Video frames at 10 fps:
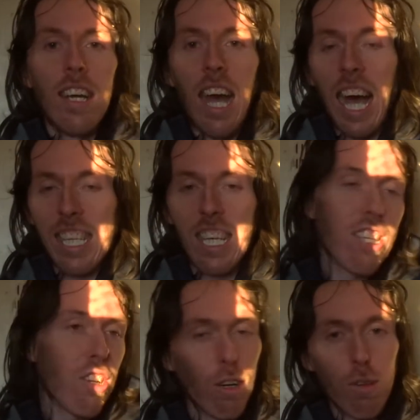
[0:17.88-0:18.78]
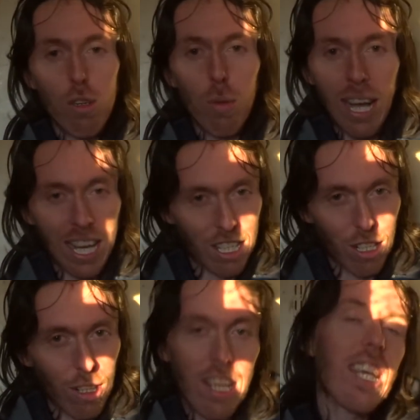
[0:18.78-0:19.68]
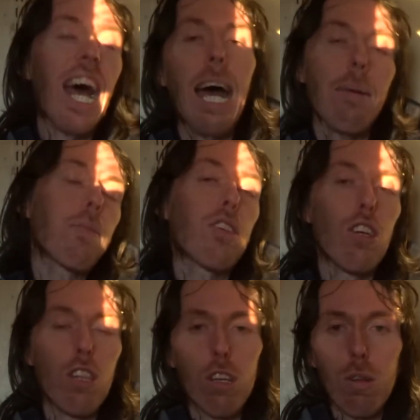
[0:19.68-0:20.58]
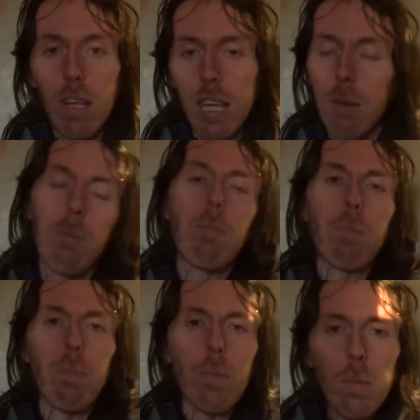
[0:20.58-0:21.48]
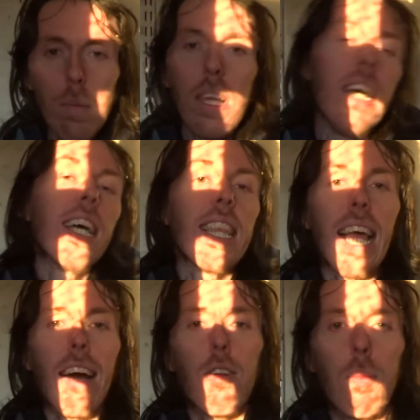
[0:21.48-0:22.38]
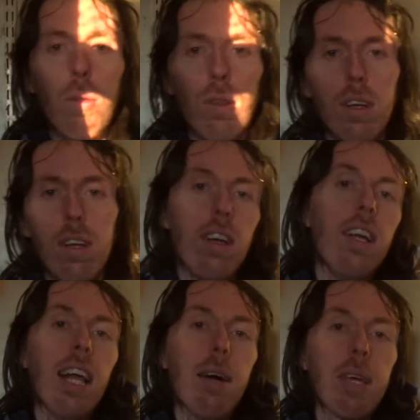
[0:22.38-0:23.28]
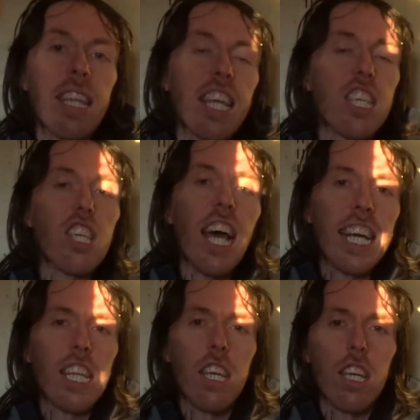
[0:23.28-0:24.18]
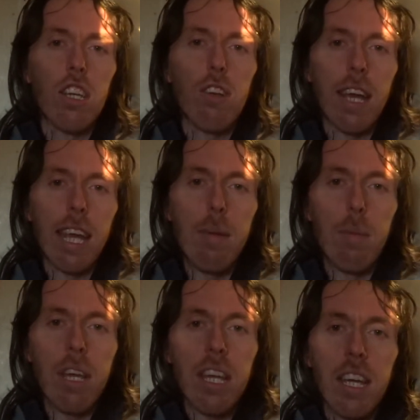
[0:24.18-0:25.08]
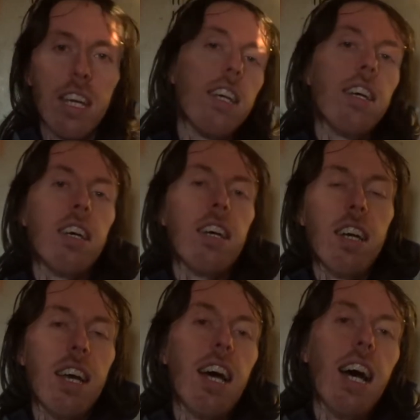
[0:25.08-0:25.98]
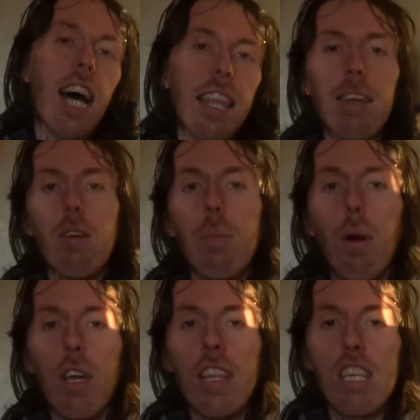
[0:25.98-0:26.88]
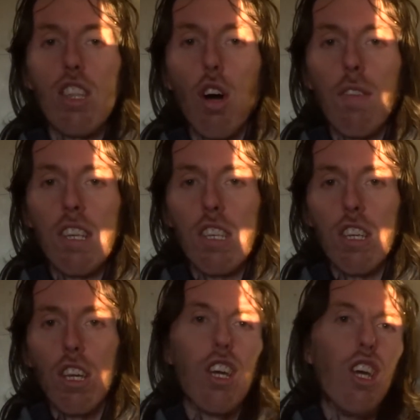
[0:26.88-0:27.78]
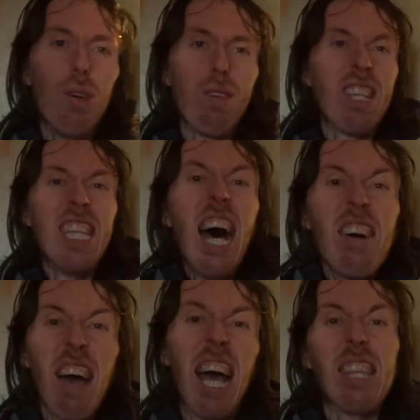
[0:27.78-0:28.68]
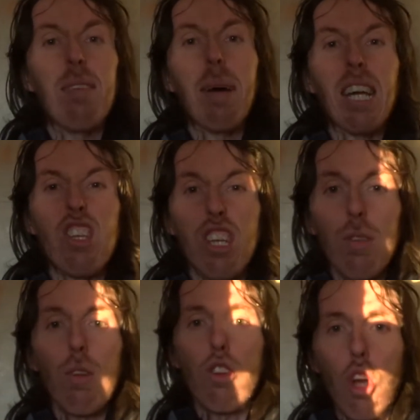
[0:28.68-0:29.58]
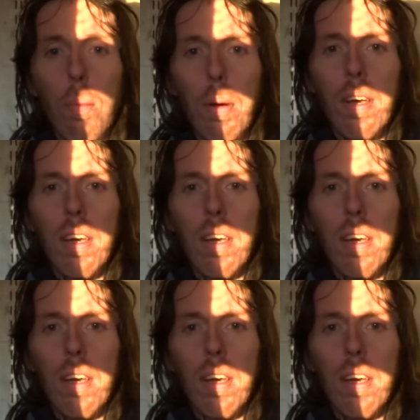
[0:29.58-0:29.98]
Arteta going to Arsenal is absolutely laughable. I mean, they sacked Unai Emery and they're appointing this novice who has never had a managerial job